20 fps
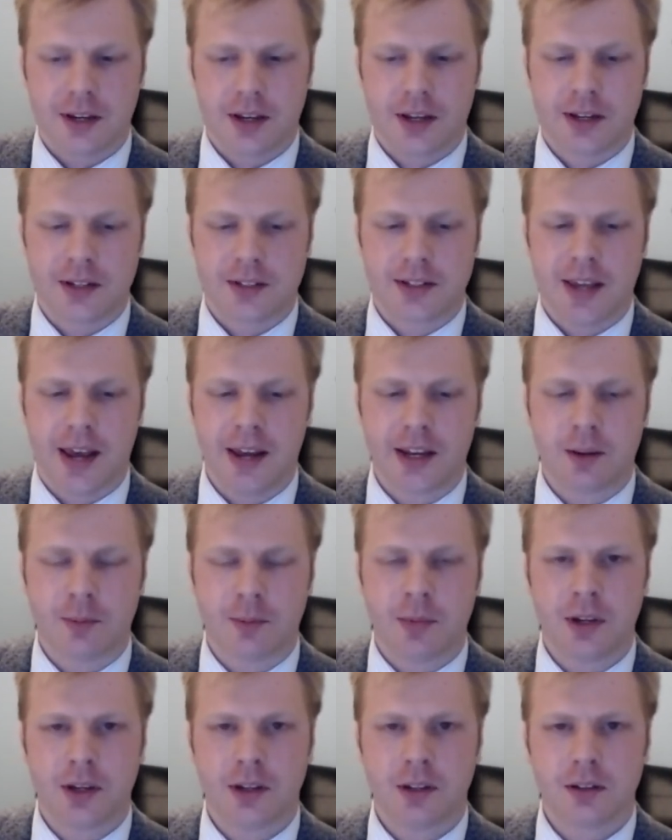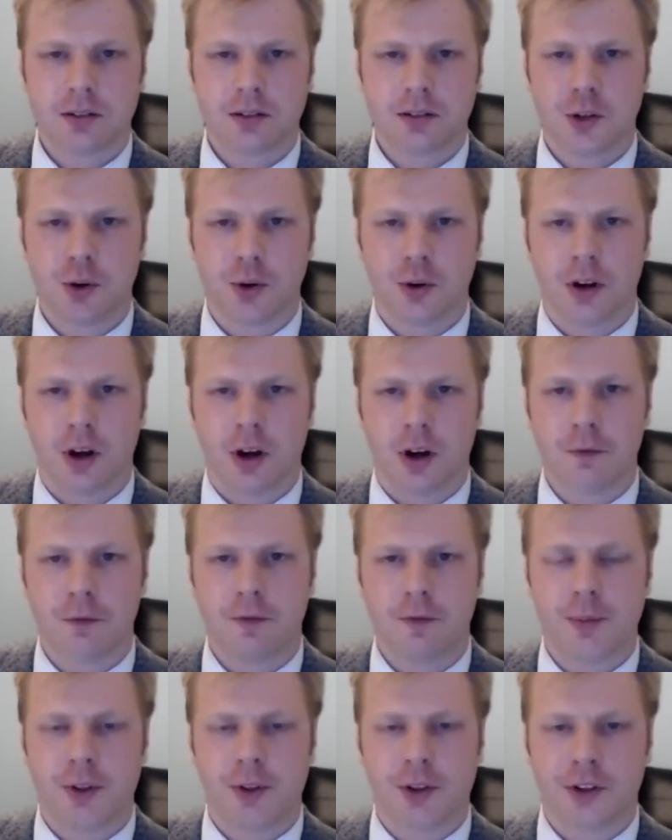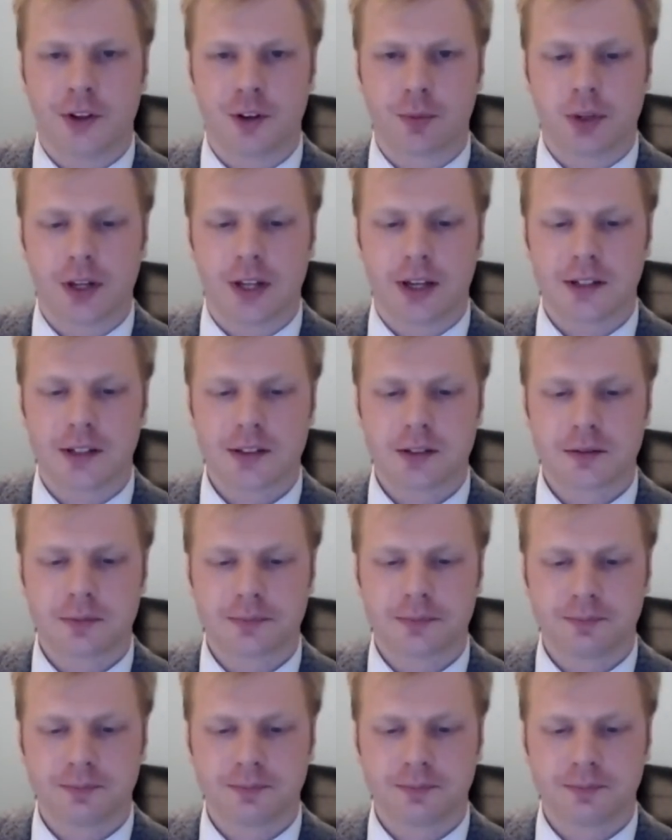it is taking me to an unfamiliar place.